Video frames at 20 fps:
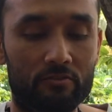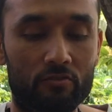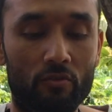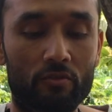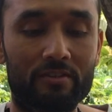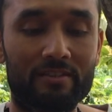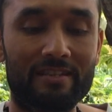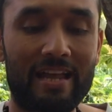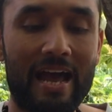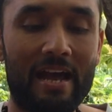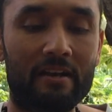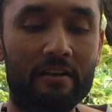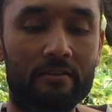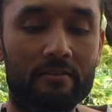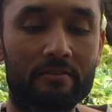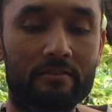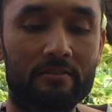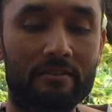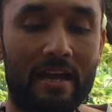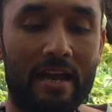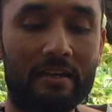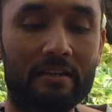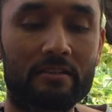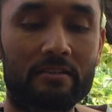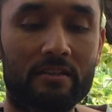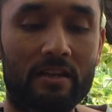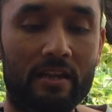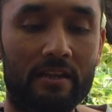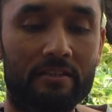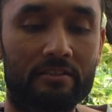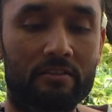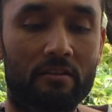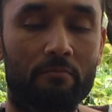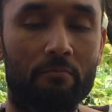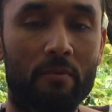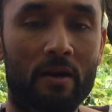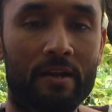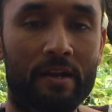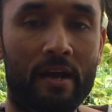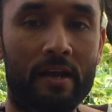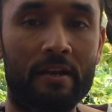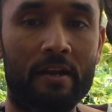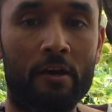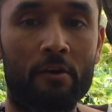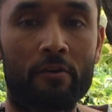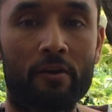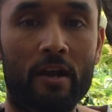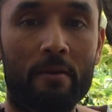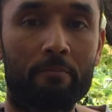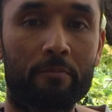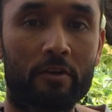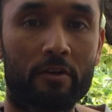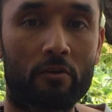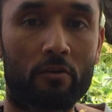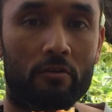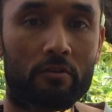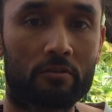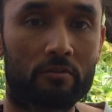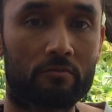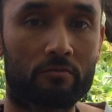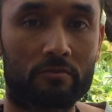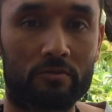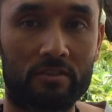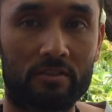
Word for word: So that that taste of banana or apricot or